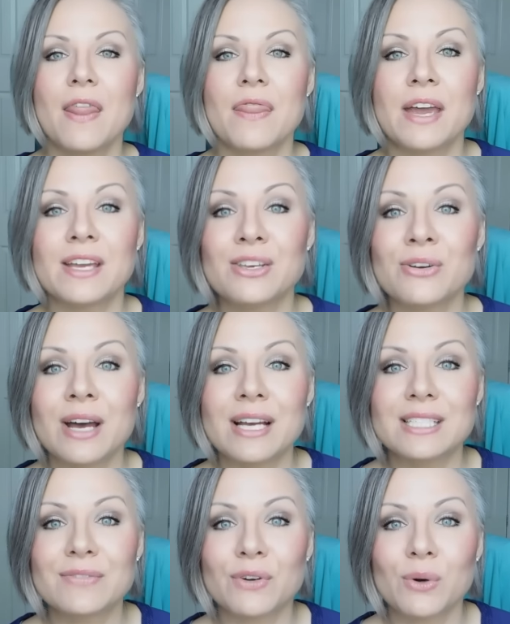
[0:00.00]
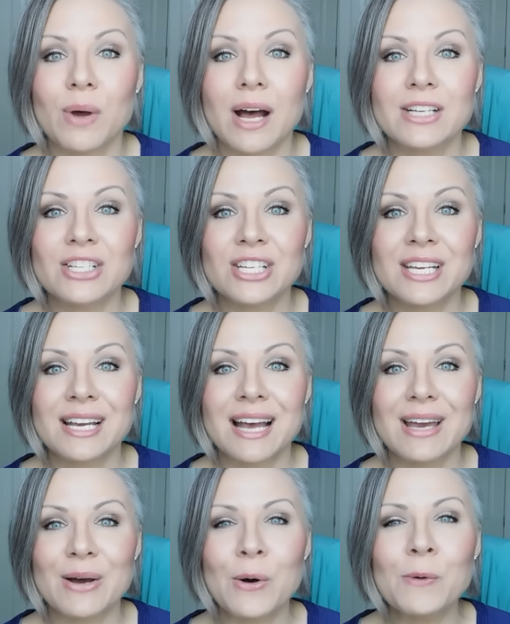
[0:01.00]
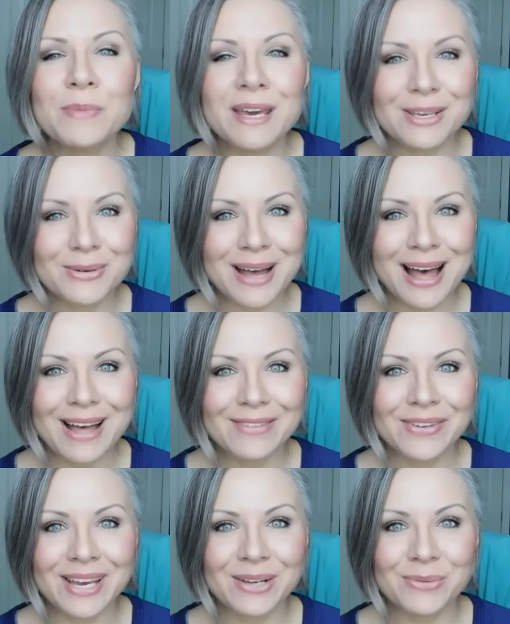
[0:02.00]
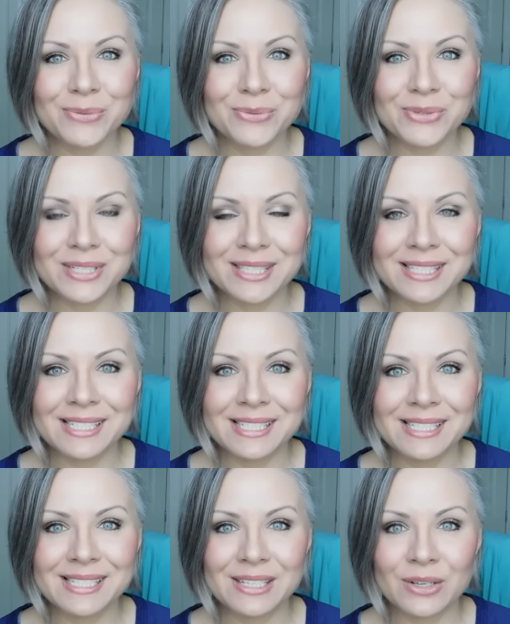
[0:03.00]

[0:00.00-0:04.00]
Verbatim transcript: Thank you guys for watching. I hope that you have a really